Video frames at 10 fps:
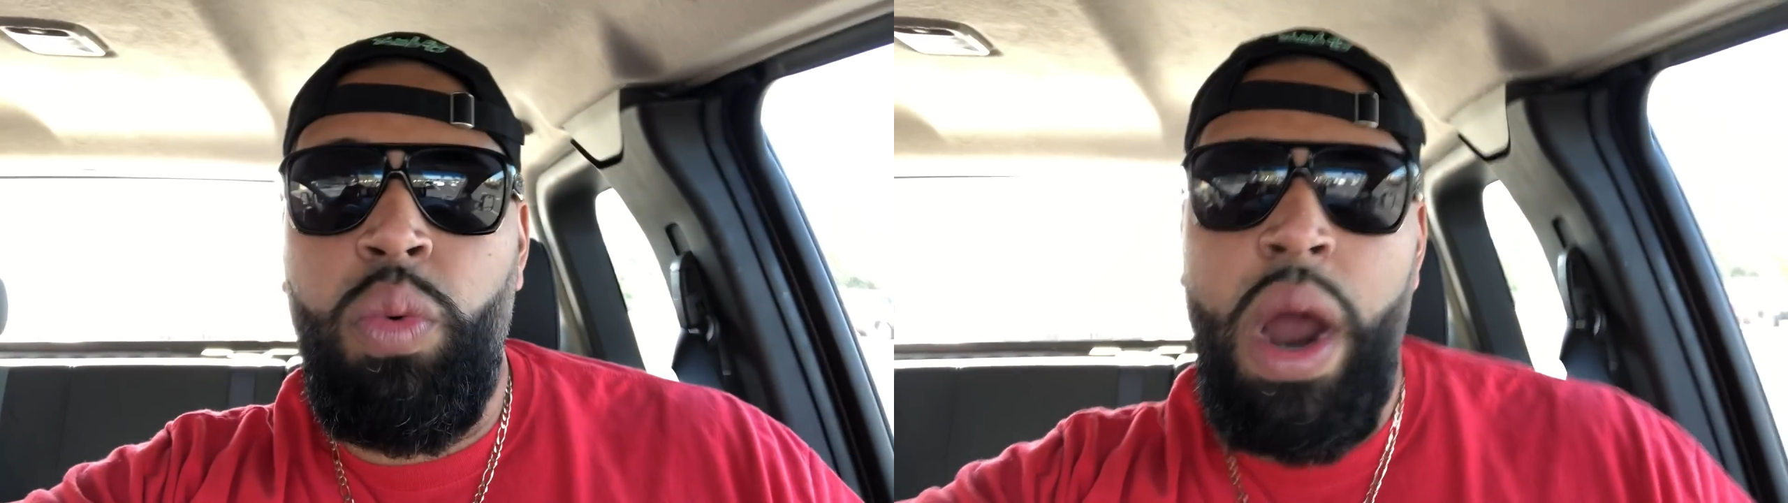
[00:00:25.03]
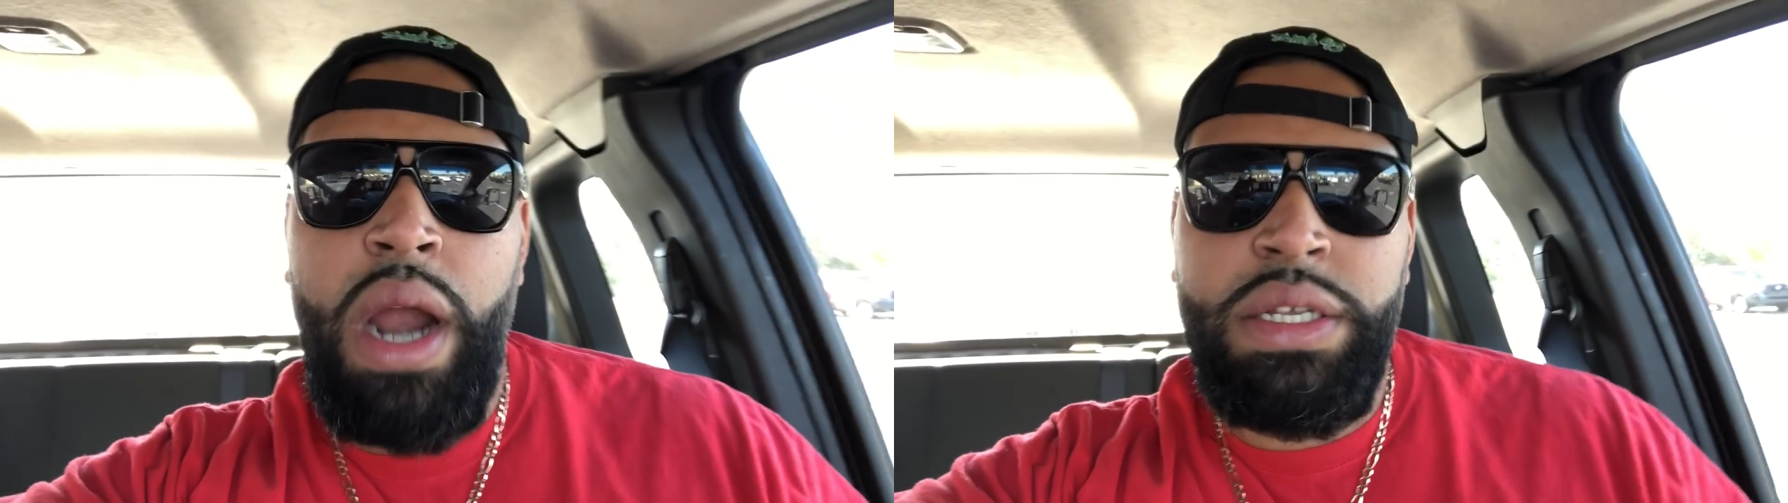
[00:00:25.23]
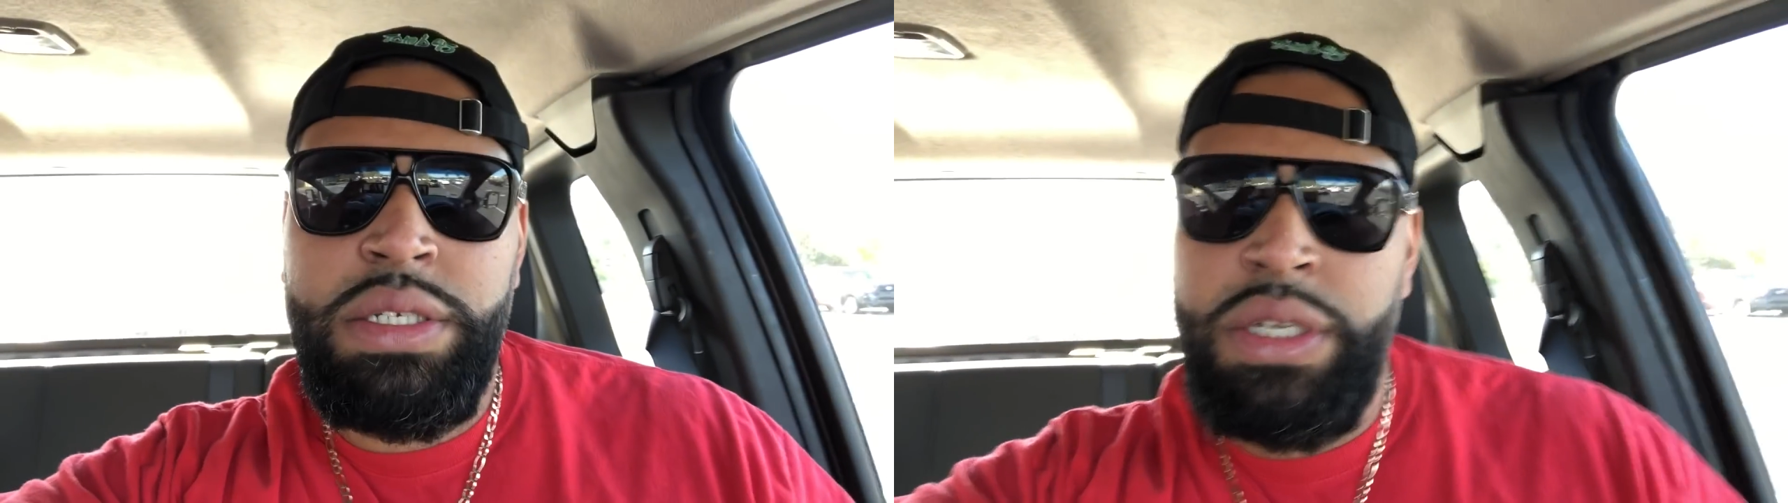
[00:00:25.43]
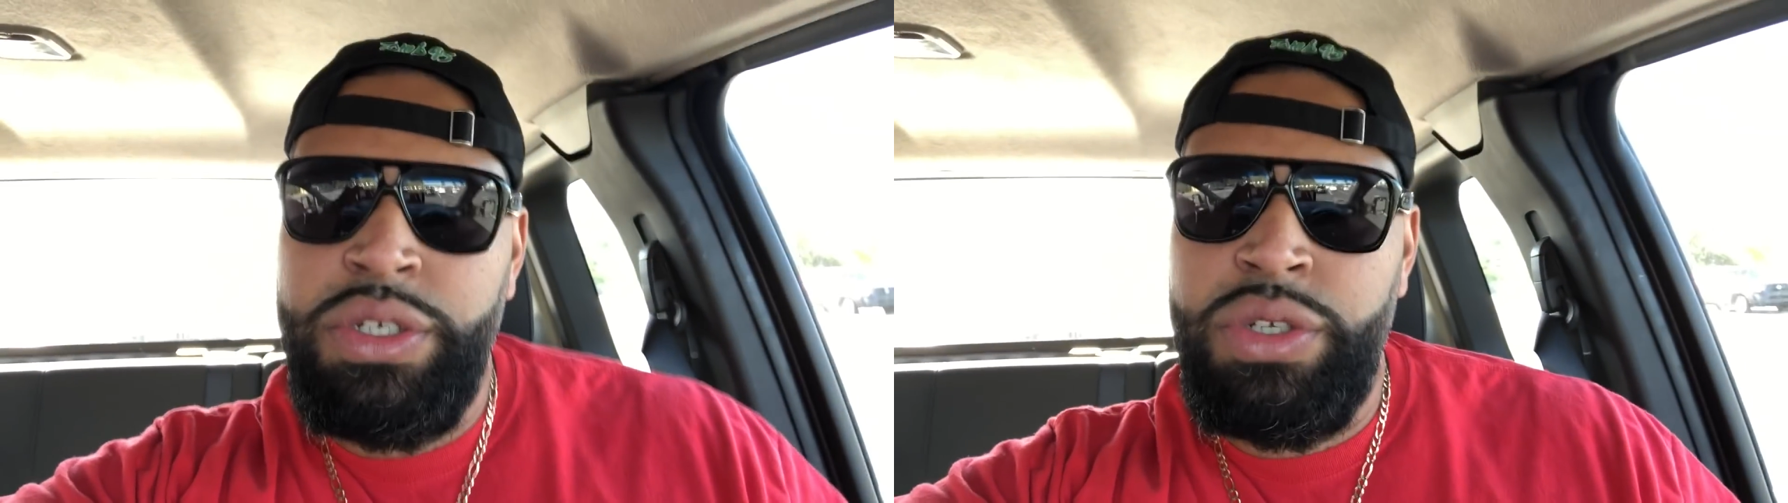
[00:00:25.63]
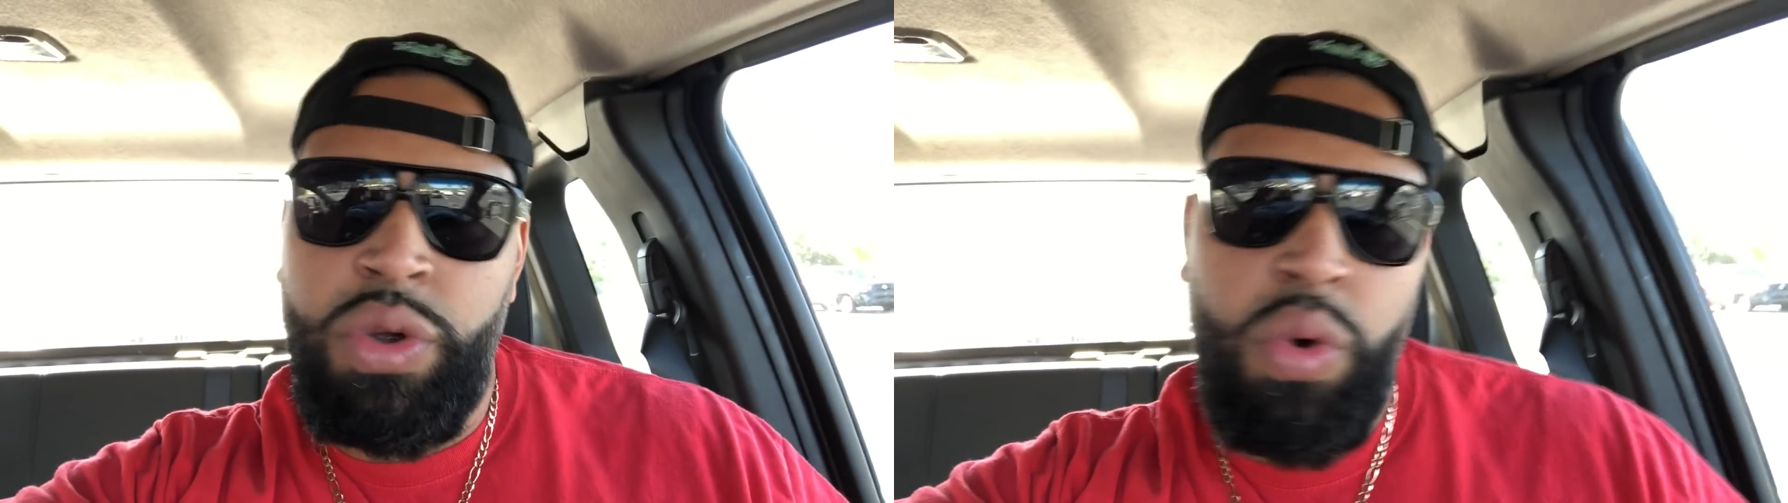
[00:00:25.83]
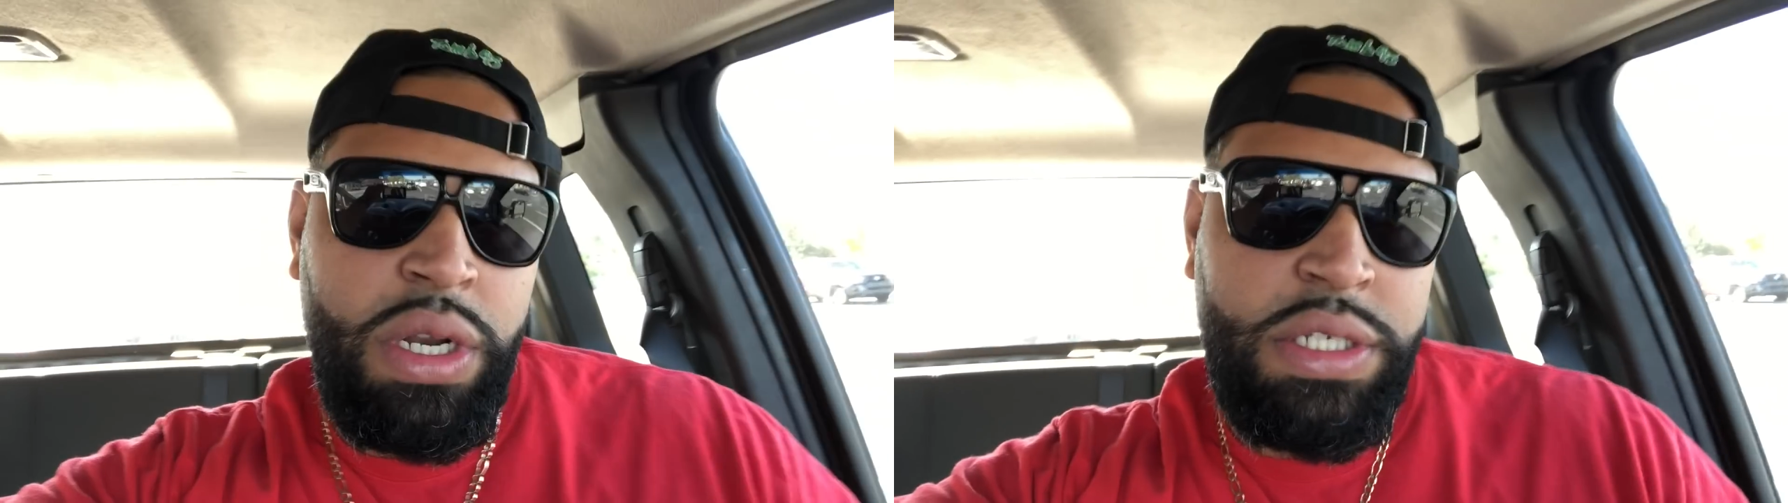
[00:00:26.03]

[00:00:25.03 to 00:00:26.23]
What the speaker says: wireless seniors or the cordless